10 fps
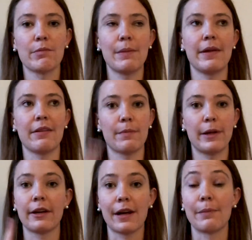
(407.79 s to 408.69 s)
maybe spin
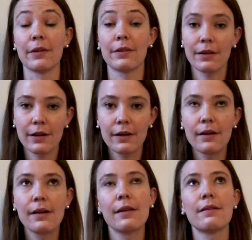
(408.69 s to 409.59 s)
in a couple
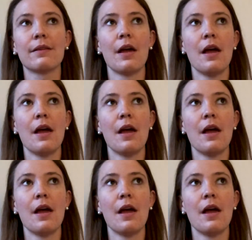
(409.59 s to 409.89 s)
circles,